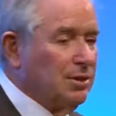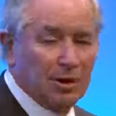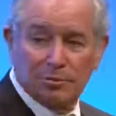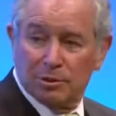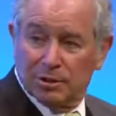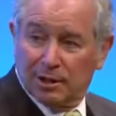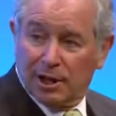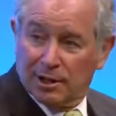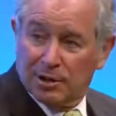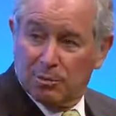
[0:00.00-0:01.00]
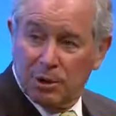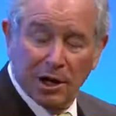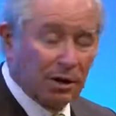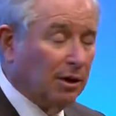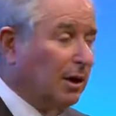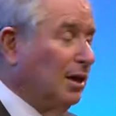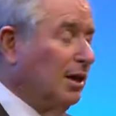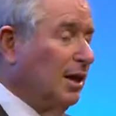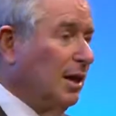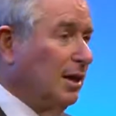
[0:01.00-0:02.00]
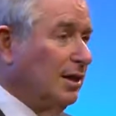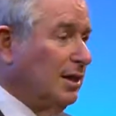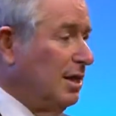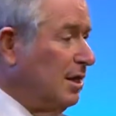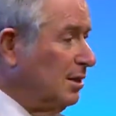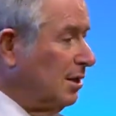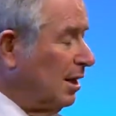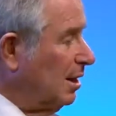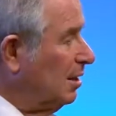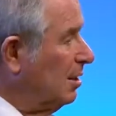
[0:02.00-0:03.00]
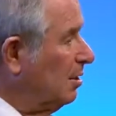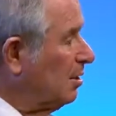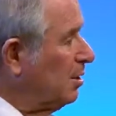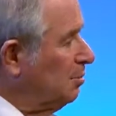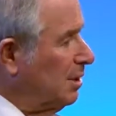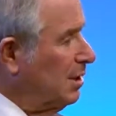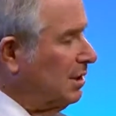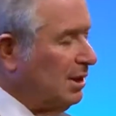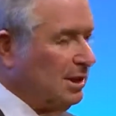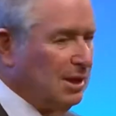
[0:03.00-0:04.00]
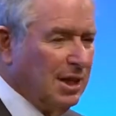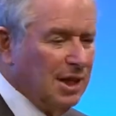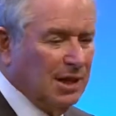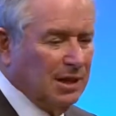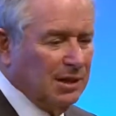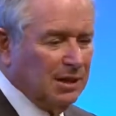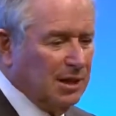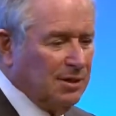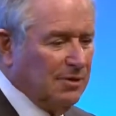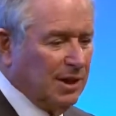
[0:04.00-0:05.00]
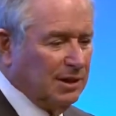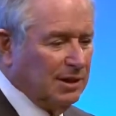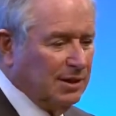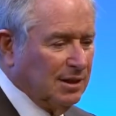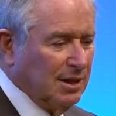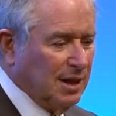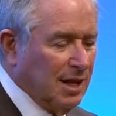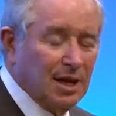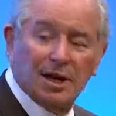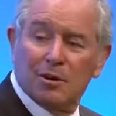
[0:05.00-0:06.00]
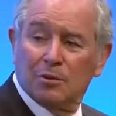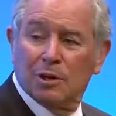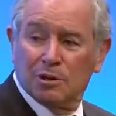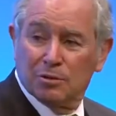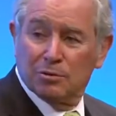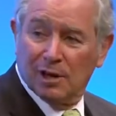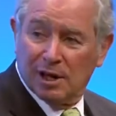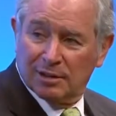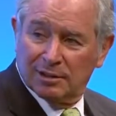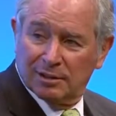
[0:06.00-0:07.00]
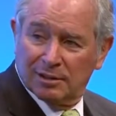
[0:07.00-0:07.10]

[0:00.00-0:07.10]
thought it was like a no-brainer. And he said, he looked at me and he said, "Steve, I don't want to do that."